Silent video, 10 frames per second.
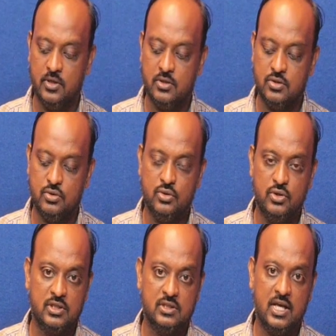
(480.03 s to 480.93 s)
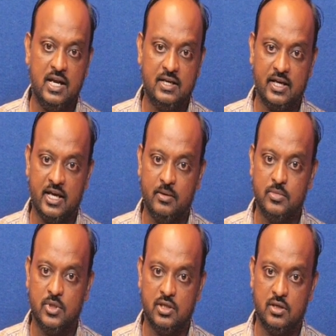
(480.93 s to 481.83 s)
So during that time,
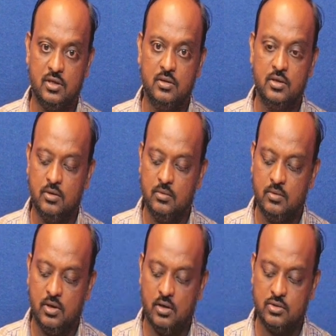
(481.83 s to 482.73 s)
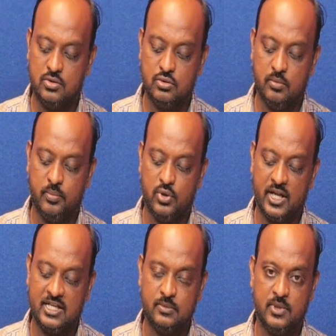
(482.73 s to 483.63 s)
the
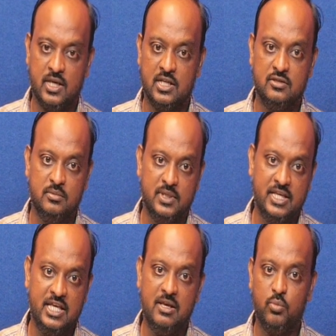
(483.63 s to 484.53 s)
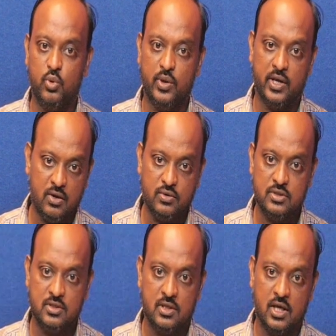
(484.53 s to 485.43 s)
potassium ions will be keep moving out,
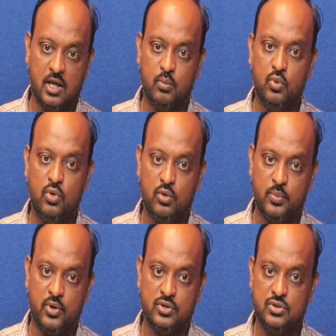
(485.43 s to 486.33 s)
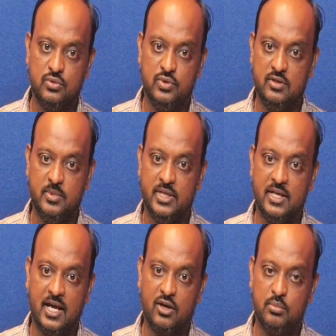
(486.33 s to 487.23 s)
and more positive will be
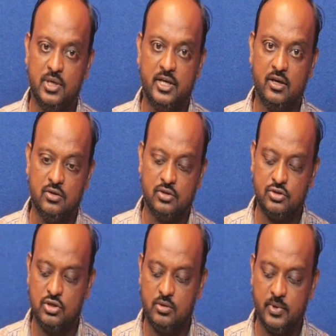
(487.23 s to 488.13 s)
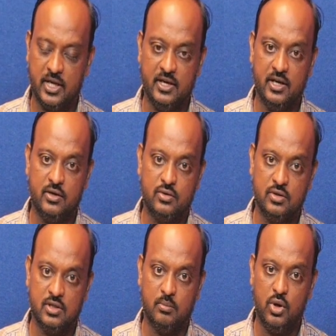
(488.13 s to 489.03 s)
accumulating on the top and negative
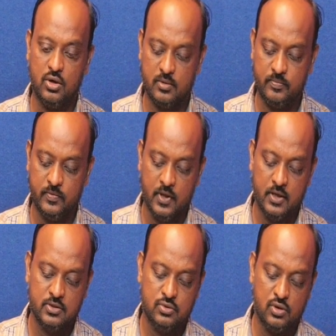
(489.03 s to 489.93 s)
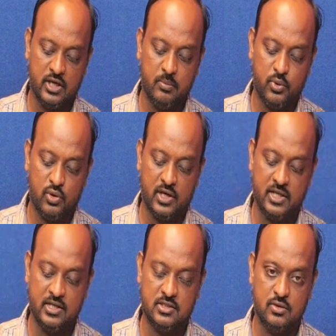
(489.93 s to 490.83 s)
in the bottom. So
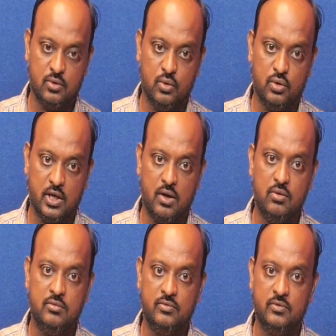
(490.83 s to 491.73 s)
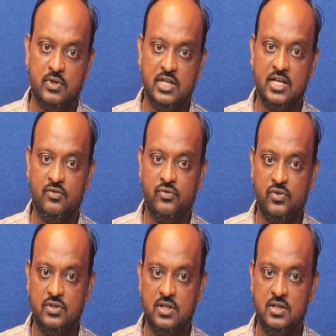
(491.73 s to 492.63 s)
repolarization go down little
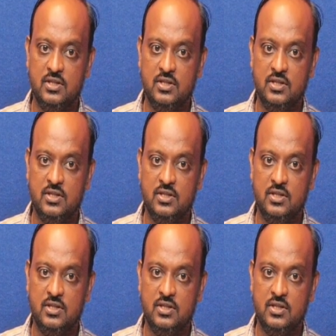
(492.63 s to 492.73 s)
further.